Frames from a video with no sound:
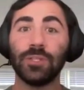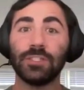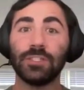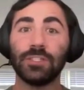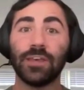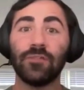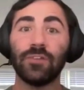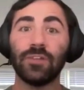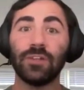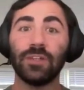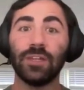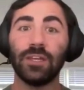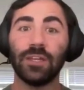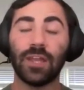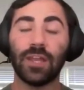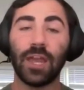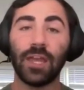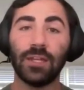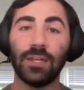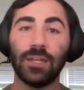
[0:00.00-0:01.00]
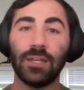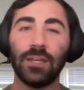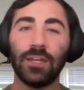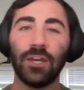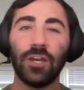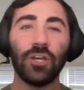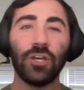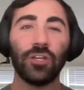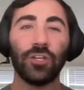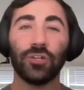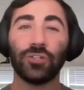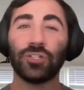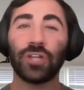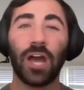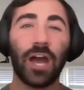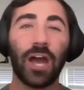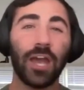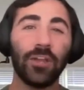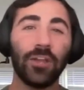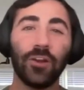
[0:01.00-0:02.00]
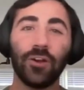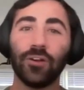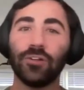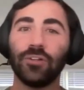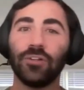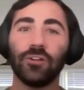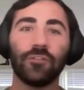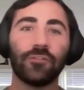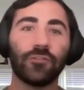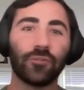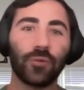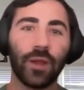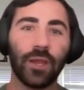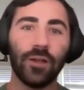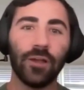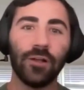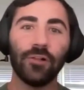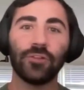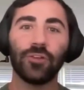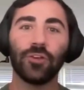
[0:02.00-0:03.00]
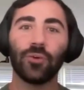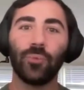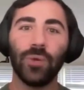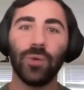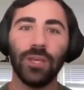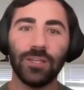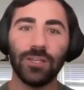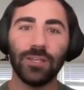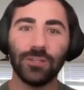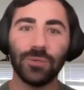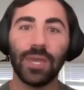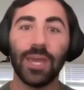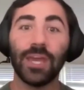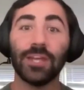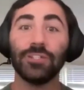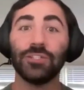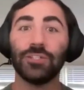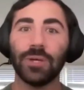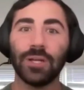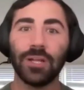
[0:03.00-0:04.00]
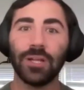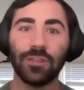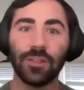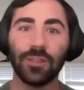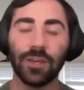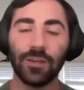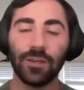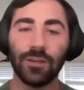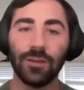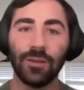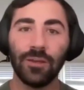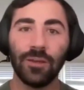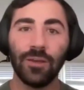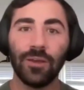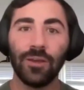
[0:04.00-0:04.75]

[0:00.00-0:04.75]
70 and 90, you're tired, you're frail, you're weak, you can't do anything.